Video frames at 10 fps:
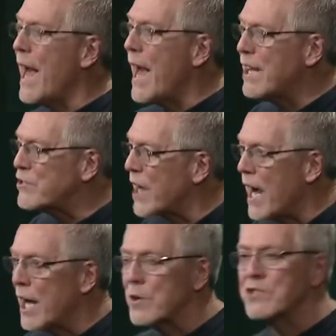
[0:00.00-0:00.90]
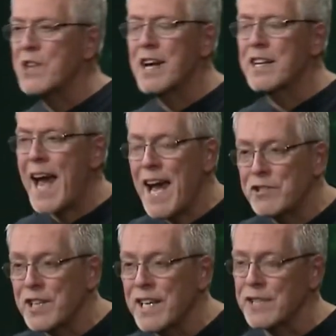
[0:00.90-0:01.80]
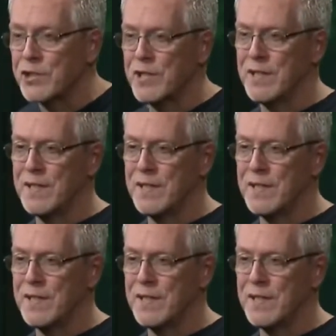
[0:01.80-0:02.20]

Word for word: Exile was not an accident.